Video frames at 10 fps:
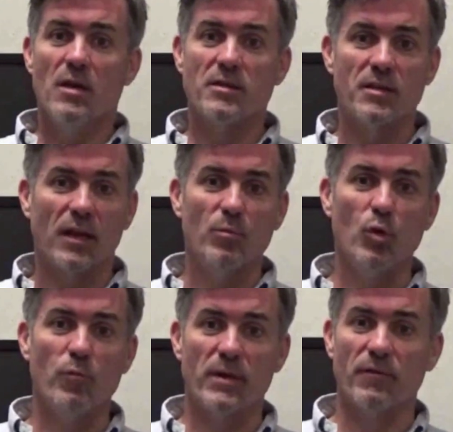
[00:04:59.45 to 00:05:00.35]
the second
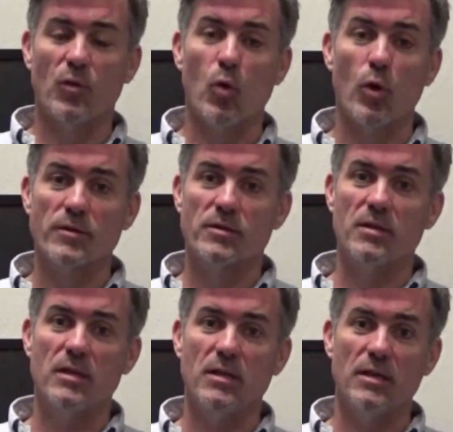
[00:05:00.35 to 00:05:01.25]
movement, of course,
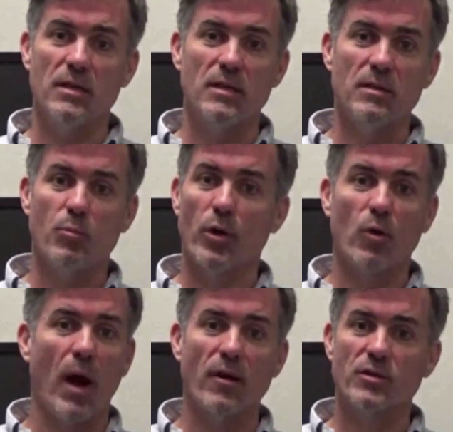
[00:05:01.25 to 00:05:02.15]
the boy
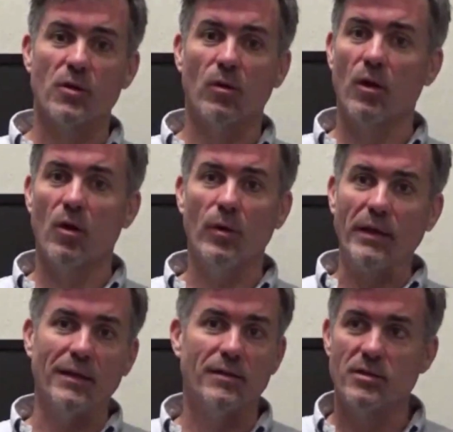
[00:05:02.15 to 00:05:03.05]
choir solo
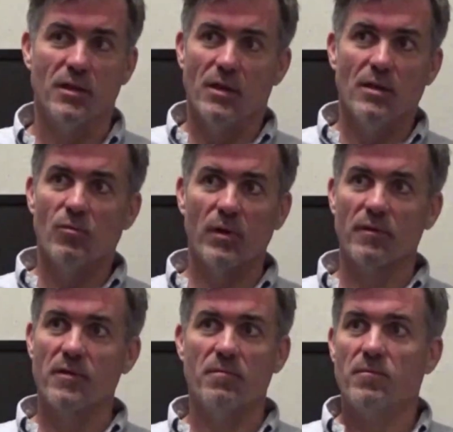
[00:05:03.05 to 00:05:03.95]
is one
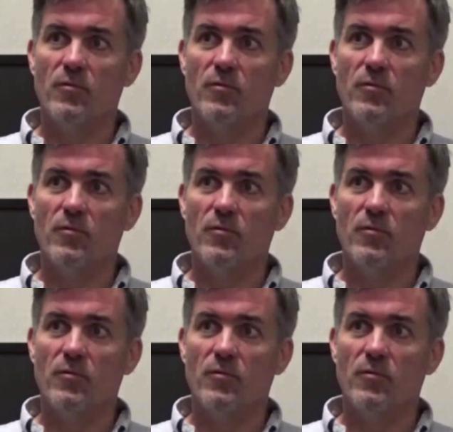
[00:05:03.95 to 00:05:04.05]
of the